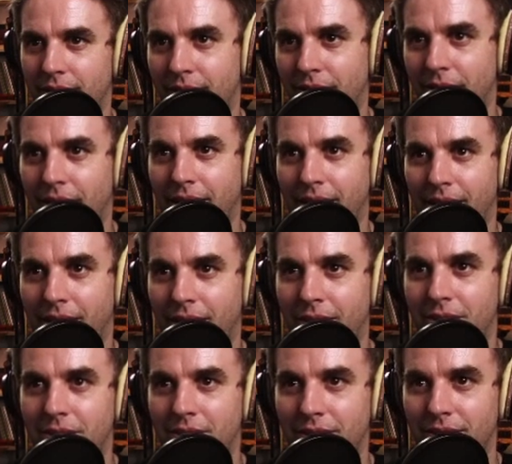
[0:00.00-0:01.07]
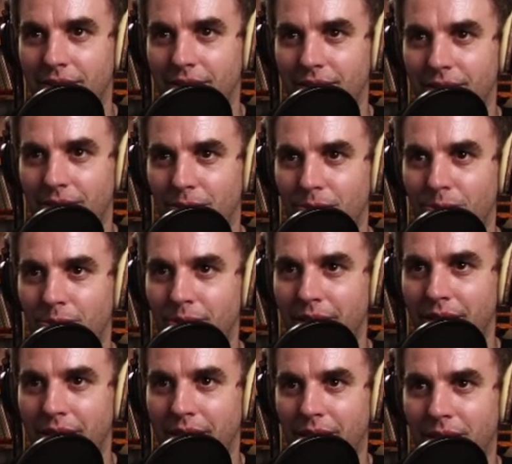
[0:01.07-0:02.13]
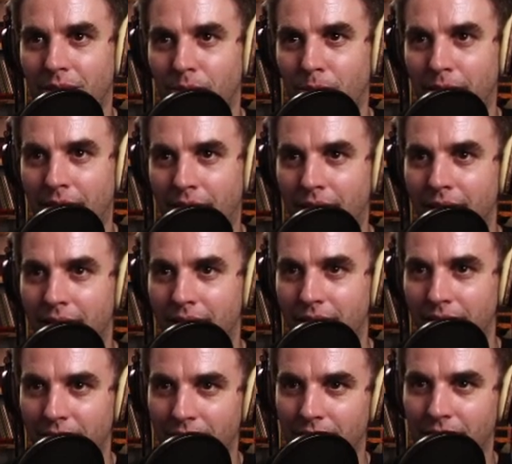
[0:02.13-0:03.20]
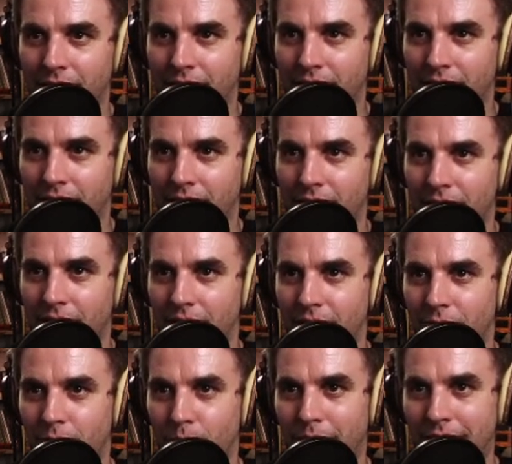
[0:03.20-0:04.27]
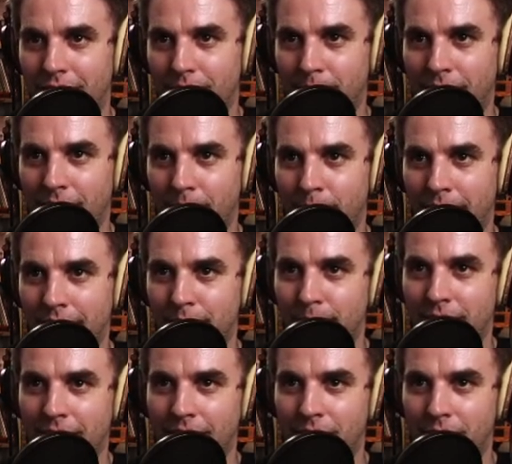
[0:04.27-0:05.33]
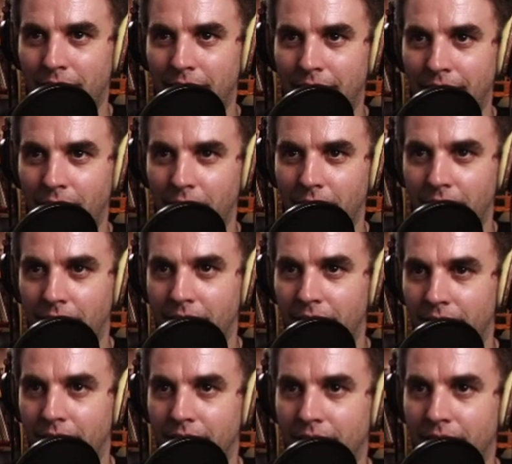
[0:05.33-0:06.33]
So yeah, there's really no way for white to make a base besides running out here.